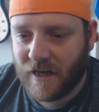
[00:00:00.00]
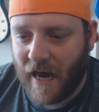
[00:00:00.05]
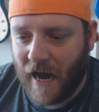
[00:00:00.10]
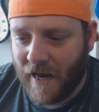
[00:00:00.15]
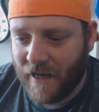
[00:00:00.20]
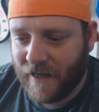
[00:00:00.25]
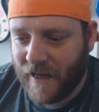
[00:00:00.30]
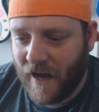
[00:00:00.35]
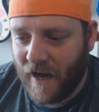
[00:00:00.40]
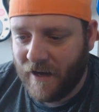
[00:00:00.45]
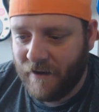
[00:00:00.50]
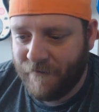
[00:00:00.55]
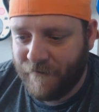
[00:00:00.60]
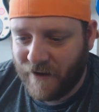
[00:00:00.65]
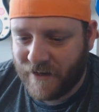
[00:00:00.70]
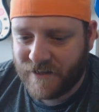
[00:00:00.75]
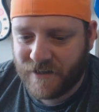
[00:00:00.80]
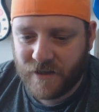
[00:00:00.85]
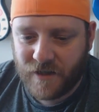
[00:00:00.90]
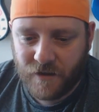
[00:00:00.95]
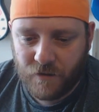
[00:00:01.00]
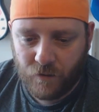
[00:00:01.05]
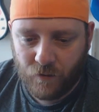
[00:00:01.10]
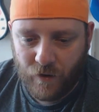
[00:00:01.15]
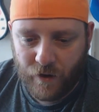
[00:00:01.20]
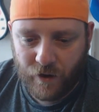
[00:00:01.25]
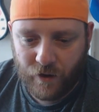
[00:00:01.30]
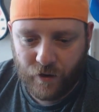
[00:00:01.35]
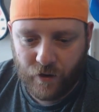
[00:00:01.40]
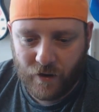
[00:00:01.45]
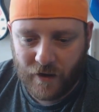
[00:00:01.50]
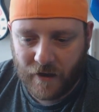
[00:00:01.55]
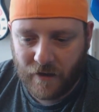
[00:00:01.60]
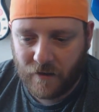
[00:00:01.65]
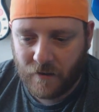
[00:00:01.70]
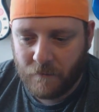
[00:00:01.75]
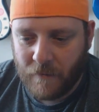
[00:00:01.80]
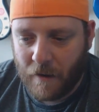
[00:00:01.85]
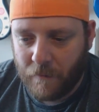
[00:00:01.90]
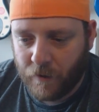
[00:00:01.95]
I get invested with like
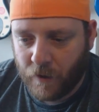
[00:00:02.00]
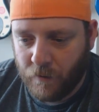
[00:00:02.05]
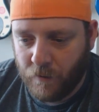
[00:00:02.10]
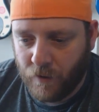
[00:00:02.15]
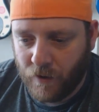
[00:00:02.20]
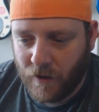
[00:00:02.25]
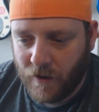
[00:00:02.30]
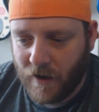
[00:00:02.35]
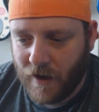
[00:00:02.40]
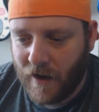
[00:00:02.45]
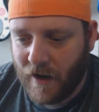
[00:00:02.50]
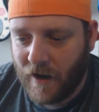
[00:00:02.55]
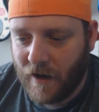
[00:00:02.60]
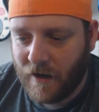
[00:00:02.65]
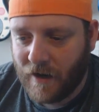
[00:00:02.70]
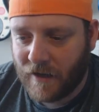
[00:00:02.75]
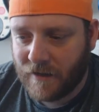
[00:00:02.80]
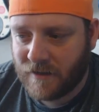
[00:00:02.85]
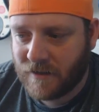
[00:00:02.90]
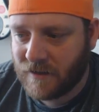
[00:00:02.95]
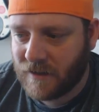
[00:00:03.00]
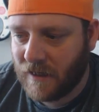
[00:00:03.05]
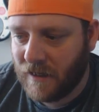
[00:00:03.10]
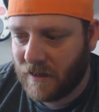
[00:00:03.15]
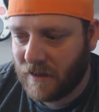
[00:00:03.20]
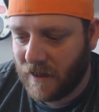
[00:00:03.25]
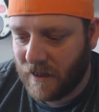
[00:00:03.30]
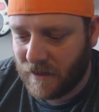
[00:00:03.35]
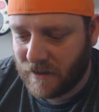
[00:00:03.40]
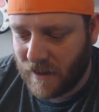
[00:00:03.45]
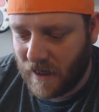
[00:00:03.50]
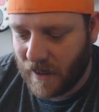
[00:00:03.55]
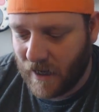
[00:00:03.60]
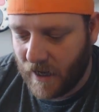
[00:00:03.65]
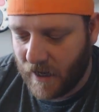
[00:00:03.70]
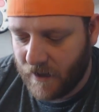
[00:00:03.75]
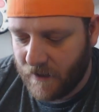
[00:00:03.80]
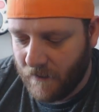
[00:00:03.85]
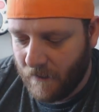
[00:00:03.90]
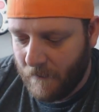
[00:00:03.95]
the mapping community, and I say things, and
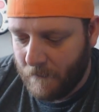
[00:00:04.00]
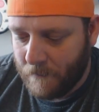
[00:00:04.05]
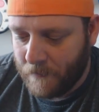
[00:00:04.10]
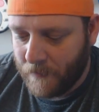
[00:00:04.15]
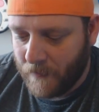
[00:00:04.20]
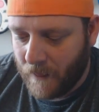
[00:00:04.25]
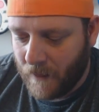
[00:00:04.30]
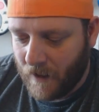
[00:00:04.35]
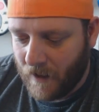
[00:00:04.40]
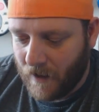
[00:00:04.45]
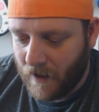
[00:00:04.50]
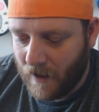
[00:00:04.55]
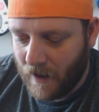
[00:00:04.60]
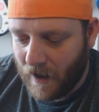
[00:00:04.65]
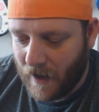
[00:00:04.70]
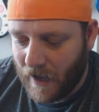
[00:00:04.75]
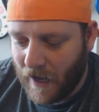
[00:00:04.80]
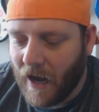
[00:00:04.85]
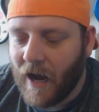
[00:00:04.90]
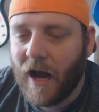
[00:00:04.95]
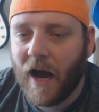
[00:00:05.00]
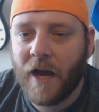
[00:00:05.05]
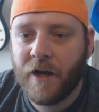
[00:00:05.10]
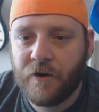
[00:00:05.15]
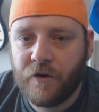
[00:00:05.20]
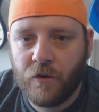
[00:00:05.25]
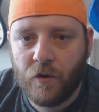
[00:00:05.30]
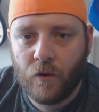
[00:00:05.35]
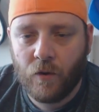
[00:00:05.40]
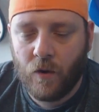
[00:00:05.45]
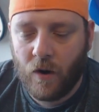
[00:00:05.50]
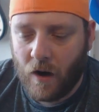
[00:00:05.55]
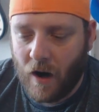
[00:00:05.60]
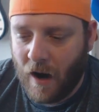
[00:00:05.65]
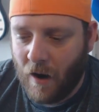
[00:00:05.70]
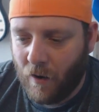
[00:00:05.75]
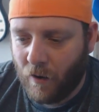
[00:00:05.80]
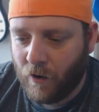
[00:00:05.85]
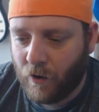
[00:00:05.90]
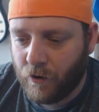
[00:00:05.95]
I do go out
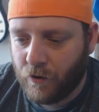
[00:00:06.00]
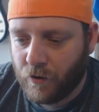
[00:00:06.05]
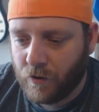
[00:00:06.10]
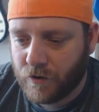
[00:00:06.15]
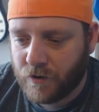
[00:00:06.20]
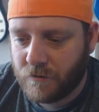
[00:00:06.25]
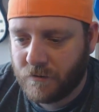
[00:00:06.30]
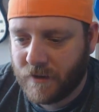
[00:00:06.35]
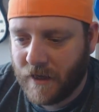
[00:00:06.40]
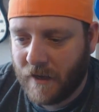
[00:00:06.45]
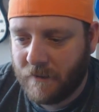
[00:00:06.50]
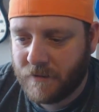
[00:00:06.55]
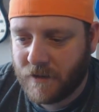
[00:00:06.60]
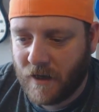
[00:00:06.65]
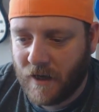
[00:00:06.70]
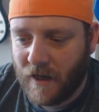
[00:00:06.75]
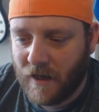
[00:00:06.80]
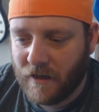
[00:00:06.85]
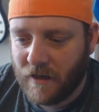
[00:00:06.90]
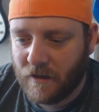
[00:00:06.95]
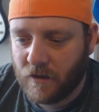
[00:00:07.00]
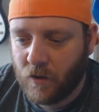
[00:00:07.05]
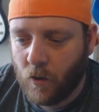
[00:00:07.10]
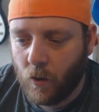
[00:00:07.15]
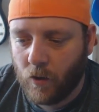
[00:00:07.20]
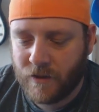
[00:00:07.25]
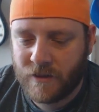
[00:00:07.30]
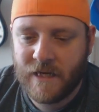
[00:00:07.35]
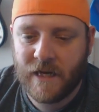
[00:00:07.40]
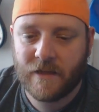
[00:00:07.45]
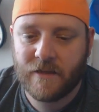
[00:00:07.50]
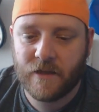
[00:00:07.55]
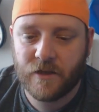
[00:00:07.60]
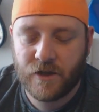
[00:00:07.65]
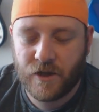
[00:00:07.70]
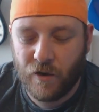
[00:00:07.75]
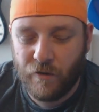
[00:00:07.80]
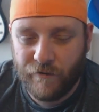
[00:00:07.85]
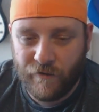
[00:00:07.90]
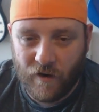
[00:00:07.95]
of control sometimes, and I'll go take
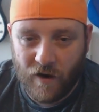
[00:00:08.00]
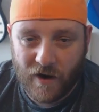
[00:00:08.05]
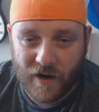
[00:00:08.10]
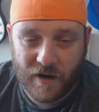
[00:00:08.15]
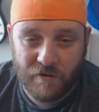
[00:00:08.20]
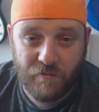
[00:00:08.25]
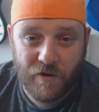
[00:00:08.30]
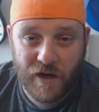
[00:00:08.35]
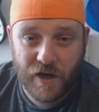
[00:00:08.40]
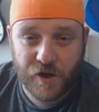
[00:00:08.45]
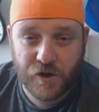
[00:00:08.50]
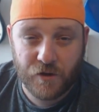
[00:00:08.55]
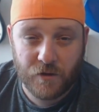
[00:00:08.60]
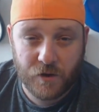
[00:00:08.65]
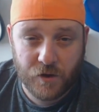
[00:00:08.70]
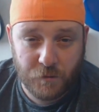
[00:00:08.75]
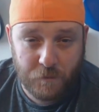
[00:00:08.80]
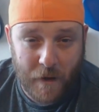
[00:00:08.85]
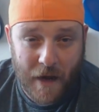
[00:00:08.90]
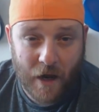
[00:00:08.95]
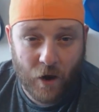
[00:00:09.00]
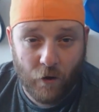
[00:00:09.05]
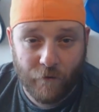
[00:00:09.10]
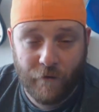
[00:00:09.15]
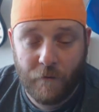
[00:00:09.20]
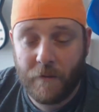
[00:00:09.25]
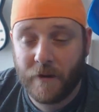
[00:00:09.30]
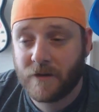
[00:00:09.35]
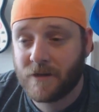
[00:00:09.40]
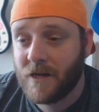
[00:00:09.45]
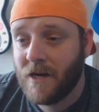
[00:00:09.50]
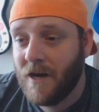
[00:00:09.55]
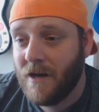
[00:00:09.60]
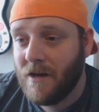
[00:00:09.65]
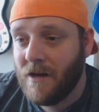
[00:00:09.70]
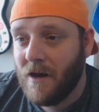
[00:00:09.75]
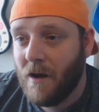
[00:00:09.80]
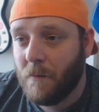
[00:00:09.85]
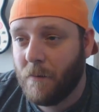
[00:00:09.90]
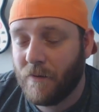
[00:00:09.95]
things too far, and I really should just back off a bit.
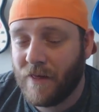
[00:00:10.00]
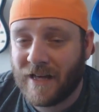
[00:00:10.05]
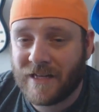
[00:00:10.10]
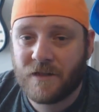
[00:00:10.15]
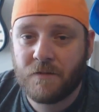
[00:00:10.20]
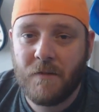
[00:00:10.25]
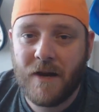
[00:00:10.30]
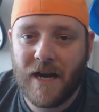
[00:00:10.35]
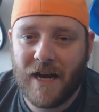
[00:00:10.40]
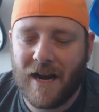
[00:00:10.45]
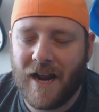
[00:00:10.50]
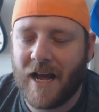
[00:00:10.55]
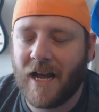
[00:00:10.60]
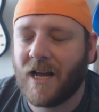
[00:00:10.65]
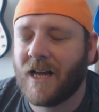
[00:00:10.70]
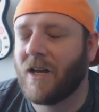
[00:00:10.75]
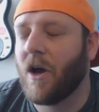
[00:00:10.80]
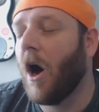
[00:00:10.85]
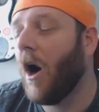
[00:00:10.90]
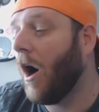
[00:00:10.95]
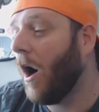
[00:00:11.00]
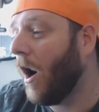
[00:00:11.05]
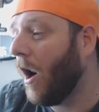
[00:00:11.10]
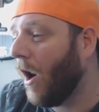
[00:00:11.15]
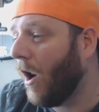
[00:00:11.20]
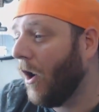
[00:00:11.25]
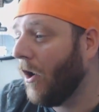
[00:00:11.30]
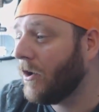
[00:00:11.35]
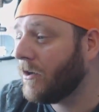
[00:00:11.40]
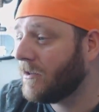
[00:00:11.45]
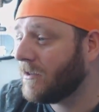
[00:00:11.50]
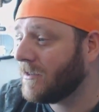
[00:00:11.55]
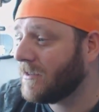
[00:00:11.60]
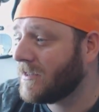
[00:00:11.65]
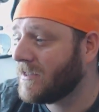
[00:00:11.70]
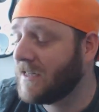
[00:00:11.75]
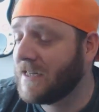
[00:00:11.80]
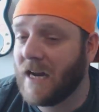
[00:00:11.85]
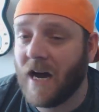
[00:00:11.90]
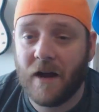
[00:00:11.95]
But that's me, and I
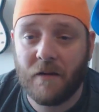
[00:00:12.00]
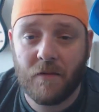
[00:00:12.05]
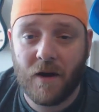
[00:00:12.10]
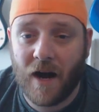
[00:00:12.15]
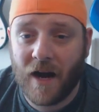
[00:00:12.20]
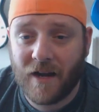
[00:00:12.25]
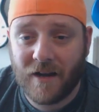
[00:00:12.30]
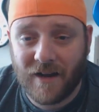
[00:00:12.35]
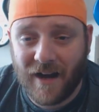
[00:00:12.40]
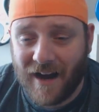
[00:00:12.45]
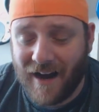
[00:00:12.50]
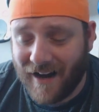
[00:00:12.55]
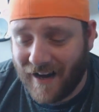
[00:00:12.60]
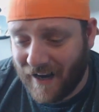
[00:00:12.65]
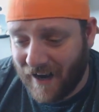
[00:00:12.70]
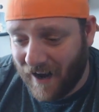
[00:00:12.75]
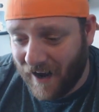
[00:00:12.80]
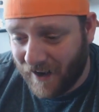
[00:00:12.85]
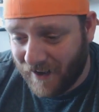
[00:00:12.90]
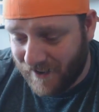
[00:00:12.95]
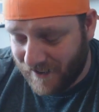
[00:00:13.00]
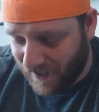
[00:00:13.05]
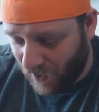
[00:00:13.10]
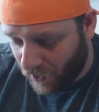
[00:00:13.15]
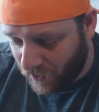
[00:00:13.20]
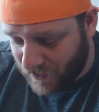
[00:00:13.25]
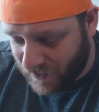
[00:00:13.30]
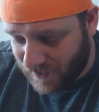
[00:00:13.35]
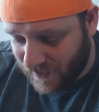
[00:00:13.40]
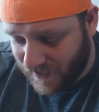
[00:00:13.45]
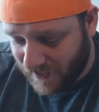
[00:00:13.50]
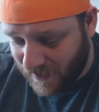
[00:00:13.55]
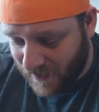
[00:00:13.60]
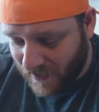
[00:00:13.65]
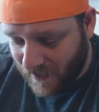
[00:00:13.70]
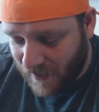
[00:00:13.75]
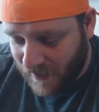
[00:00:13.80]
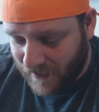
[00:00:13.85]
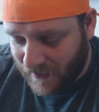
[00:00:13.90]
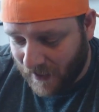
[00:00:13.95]
can't say, I honestly
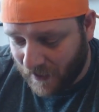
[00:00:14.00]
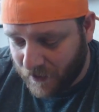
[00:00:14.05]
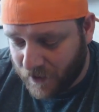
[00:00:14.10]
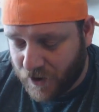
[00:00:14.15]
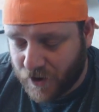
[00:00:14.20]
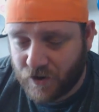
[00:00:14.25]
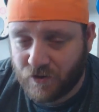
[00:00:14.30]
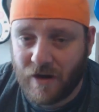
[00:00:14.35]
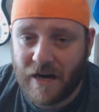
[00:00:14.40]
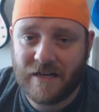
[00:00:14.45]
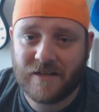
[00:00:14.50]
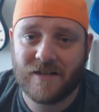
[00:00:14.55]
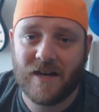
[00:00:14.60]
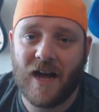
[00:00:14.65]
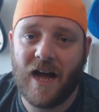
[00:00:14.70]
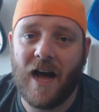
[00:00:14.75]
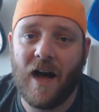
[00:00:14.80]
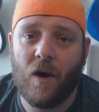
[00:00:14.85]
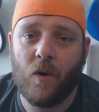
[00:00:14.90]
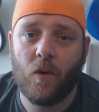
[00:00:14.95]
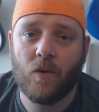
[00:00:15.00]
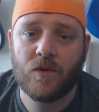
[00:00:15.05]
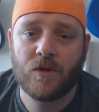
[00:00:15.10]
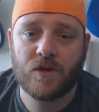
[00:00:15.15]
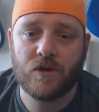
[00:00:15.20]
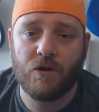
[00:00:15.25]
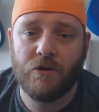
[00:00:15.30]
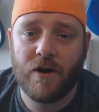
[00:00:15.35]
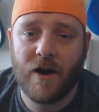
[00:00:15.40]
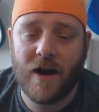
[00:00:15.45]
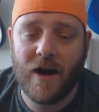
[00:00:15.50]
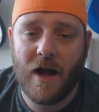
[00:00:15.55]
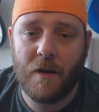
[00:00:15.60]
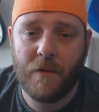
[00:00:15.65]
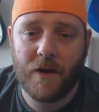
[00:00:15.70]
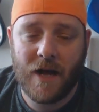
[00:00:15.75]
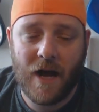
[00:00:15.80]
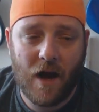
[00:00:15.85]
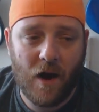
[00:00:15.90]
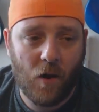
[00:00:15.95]
cannot stress how sorry I
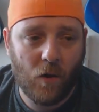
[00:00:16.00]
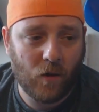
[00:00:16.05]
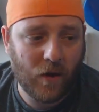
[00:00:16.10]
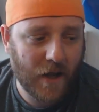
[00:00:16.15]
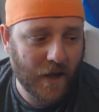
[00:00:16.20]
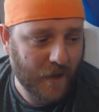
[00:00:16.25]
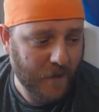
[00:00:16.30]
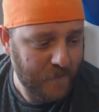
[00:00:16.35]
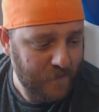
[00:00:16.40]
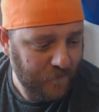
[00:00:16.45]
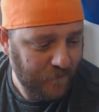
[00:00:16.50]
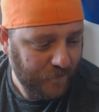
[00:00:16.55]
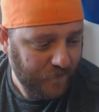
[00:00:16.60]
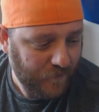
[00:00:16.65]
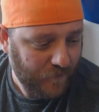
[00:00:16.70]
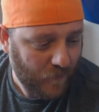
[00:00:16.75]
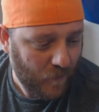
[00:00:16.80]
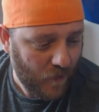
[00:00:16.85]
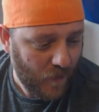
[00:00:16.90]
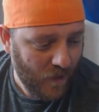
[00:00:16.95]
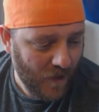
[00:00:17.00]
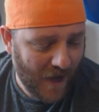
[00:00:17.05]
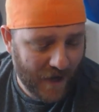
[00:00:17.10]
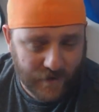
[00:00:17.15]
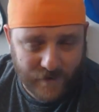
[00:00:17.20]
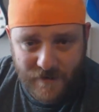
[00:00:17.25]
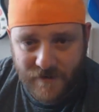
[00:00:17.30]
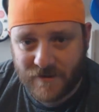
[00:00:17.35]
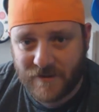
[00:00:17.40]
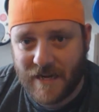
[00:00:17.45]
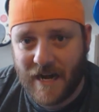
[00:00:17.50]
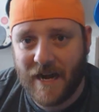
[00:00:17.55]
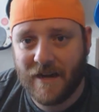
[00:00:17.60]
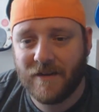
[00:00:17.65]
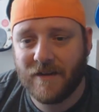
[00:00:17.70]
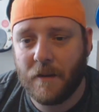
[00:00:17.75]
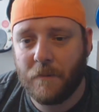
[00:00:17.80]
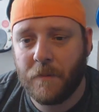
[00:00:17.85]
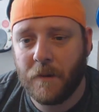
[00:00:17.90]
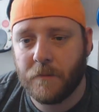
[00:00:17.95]
am and how like I
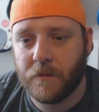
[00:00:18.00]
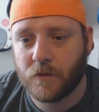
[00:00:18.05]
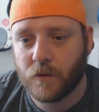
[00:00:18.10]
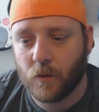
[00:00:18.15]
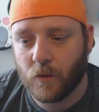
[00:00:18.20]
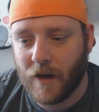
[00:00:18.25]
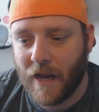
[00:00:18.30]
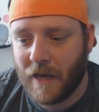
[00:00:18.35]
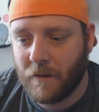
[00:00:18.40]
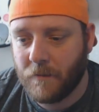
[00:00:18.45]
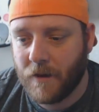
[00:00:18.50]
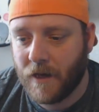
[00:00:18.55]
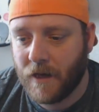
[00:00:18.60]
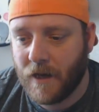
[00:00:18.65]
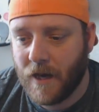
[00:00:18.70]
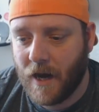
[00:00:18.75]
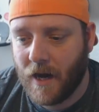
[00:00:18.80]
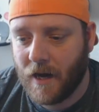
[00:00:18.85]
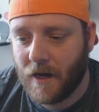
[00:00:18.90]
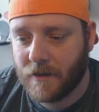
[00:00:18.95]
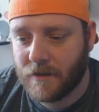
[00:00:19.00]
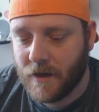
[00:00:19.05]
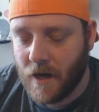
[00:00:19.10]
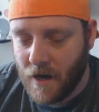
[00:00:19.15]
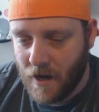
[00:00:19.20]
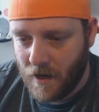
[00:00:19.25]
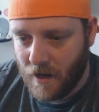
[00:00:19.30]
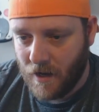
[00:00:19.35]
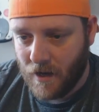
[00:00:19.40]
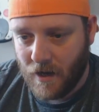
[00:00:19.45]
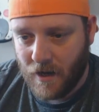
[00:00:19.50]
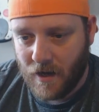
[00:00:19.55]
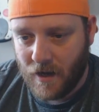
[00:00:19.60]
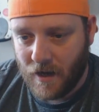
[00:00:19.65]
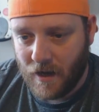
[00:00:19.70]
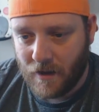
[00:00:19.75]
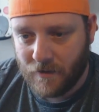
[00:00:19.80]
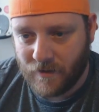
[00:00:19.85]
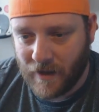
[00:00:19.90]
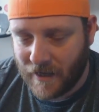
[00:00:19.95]
understand that people don't like me, and
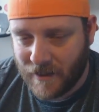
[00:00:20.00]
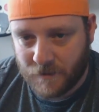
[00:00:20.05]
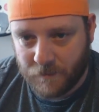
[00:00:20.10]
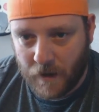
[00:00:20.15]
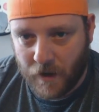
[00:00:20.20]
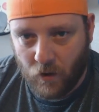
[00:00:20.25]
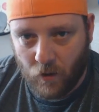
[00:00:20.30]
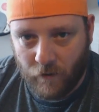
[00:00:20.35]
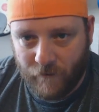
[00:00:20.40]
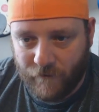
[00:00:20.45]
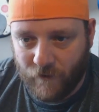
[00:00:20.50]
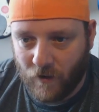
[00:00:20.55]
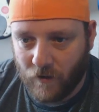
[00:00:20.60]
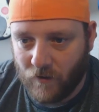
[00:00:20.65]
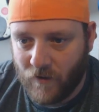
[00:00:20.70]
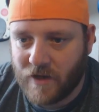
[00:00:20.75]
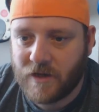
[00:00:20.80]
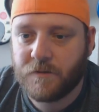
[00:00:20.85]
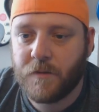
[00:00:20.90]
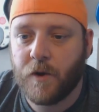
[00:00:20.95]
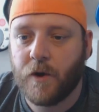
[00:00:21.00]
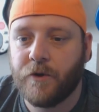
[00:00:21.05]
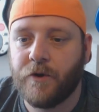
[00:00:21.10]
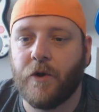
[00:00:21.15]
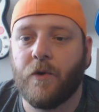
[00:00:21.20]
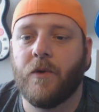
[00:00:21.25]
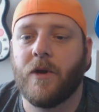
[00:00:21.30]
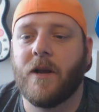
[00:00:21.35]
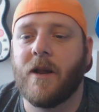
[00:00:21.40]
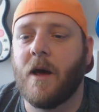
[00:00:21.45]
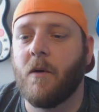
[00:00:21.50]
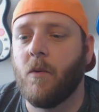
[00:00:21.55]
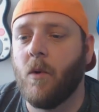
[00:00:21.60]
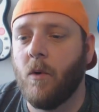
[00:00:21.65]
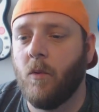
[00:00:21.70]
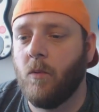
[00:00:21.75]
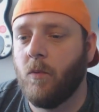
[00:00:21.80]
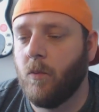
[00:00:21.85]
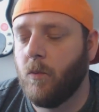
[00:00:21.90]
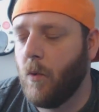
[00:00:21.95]
that is my own fault, and that's my own doing, and I
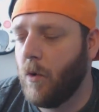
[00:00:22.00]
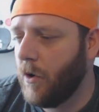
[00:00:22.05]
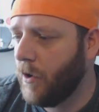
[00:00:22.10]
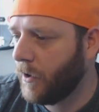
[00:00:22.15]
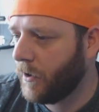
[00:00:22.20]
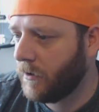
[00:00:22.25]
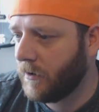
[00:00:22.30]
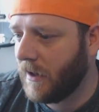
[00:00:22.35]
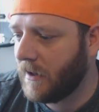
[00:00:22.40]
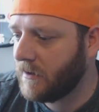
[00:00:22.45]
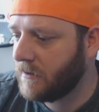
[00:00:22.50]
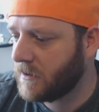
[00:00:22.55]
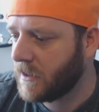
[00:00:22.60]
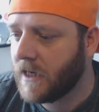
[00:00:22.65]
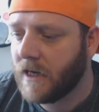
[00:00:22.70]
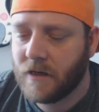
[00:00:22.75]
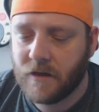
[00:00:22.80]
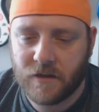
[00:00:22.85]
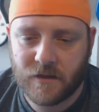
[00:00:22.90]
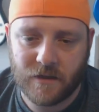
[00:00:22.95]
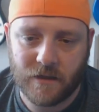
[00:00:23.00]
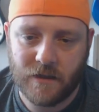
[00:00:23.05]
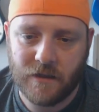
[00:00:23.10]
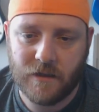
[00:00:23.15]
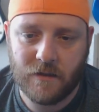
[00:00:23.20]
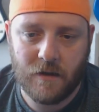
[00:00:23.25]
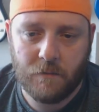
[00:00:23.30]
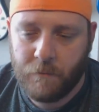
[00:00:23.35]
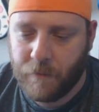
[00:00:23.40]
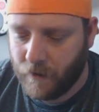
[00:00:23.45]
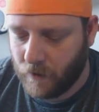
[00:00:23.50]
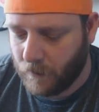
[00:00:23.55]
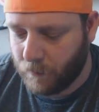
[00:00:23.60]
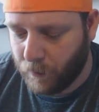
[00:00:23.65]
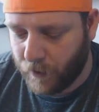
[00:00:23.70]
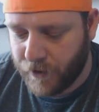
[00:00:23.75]
will work tirelessly, build the